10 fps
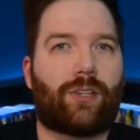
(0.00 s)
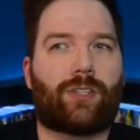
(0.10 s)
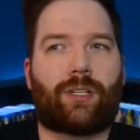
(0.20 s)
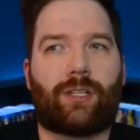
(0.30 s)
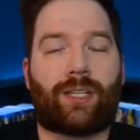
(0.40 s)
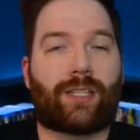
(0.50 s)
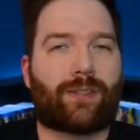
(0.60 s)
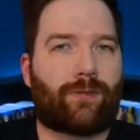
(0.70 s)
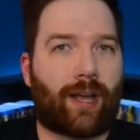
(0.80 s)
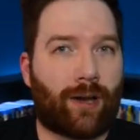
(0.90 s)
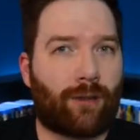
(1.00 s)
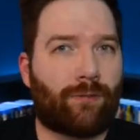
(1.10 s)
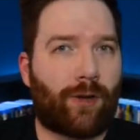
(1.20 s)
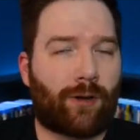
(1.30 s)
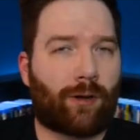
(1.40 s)
She gets fired
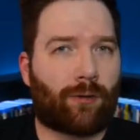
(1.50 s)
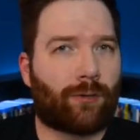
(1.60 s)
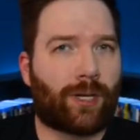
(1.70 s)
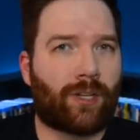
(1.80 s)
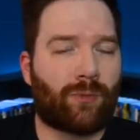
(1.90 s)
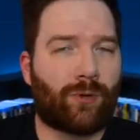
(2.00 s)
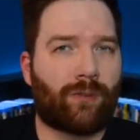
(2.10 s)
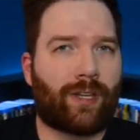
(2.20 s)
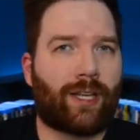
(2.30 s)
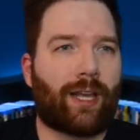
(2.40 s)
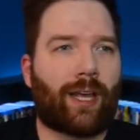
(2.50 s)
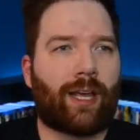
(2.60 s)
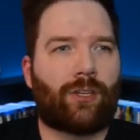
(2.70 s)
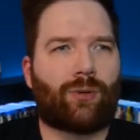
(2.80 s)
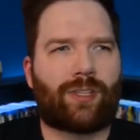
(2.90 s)
very early in the movie,
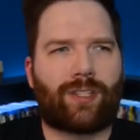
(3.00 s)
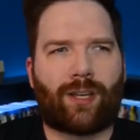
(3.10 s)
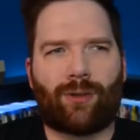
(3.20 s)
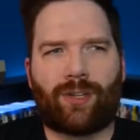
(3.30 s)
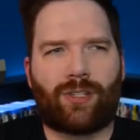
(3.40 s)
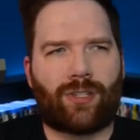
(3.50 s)
and you can tell that